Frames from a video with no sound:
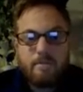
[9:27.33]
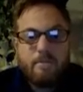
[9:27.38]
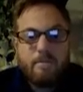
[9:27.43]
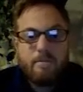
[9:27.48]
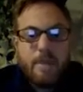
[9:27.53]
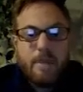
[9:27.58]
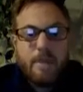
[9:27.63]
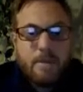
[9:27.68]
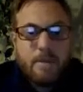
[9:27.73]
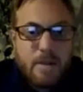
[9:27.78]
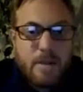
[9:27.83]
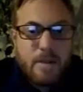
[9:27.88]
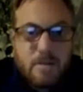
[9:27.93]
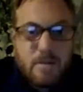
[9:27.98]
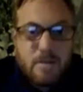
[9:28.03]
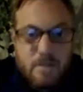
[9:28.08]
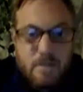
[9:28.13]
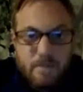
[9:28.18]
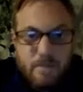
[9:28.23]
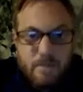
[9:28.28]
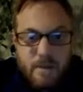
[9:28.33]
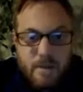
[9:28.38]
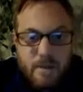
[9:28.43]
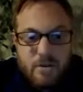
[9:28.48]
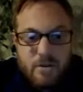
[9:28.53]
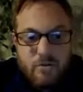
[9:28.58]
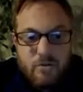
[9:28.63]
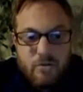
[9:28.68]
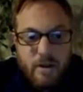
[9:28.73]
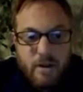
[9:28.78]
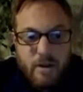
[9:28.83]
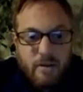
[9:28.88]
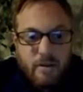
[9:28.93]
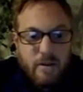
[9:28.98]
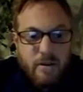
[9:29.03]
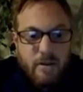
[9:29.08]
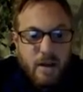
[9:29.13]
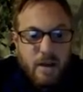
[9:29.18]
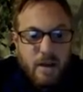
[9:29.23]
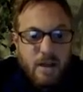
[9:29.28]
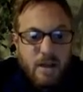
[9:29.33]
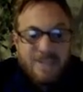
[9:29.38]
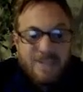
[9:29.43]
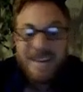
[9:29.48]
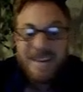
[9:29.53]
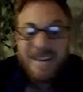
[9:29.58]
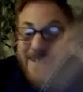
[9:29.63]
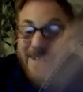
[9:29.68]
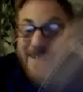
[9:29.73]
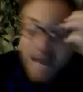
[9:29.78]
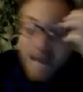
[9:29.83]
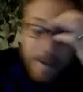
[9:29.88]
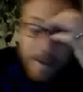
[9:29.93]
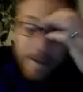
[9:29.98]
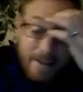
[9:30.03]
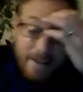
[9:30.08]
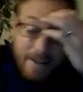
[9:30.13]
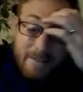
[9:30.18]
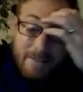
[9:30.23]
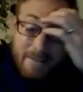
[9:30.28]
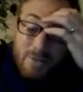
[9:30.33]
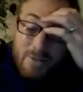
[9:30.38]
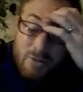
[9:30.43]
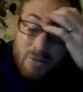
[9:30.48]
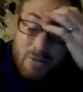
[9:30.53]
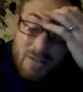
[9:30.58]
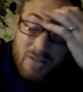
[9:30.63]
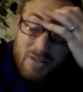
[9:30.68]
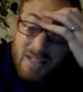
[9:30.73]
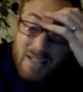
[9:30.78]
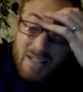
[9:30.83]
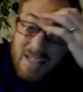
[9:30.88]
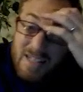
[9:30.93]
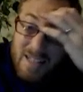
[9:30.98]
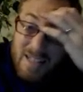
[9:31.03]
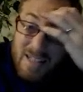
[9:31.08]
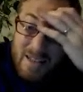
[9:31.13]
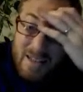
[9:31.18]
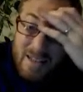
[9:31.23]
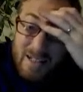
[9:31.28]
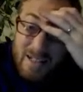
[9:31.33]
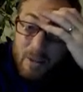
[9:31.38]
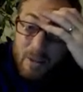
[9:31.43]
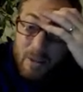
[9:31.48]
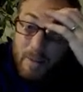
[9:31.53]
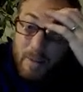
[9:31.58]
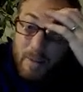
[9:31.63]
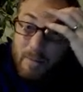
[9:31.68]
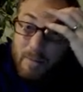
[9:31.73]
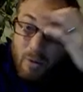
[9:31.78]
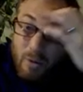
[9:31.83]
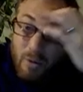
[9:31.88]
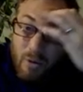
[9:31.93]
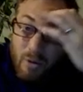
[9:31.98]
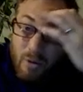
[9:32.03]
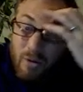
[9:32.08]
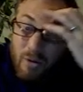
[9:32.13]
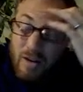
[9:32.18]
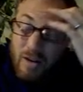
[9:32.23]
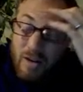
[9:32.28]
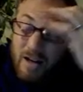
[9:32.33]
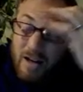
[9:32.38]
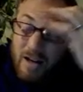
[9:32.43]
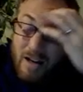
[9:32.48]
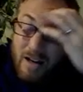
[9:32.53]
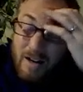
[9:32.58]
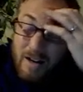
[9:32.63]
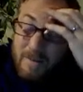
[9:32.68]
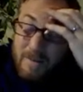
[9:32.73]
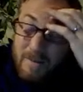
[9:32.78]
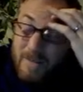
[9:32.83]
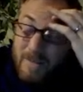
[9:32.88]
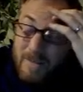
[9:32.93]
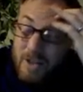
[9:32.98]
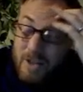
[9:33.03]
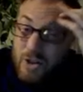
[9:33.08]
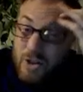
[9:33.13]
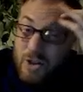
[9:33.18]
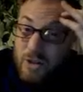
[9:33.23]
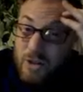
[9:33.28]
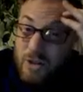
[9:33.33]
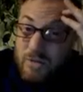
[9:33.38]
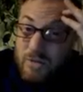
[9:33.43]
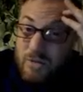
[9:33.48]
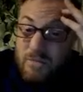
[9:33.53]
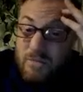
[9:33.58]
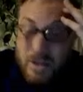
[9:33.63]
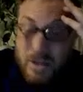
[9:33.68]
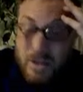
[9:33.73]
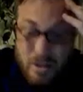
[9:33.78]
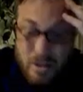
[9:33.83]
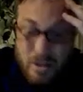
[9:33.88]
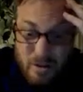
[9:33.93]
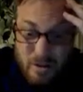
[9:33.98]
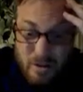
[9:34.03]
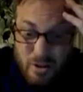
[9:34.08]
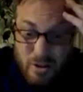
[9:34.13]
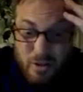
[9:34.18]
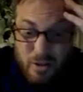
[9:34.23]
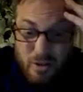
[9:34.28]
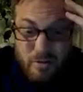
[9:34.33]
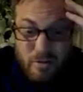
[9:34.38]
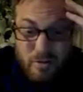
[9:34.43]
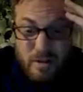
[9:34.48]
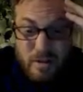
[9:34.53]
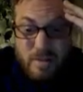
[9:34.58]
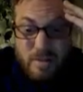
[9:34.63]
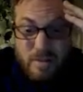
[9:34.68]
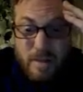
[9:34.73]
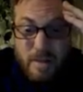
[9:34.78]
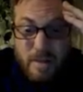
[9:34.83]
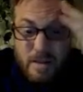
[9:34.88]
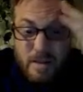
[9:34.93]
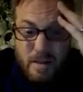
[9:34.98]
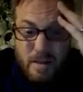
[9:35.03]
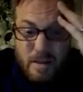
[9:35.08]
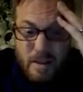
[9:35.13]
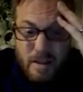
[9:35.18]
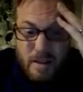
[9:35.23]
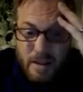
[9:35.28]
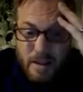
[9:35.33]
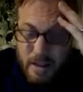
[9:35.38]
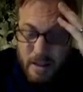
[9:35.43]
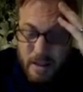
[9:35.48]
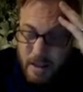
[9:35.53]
big muscles and big strength. Dynamic. So this is a little bit more in tune with muscular endurance, basically.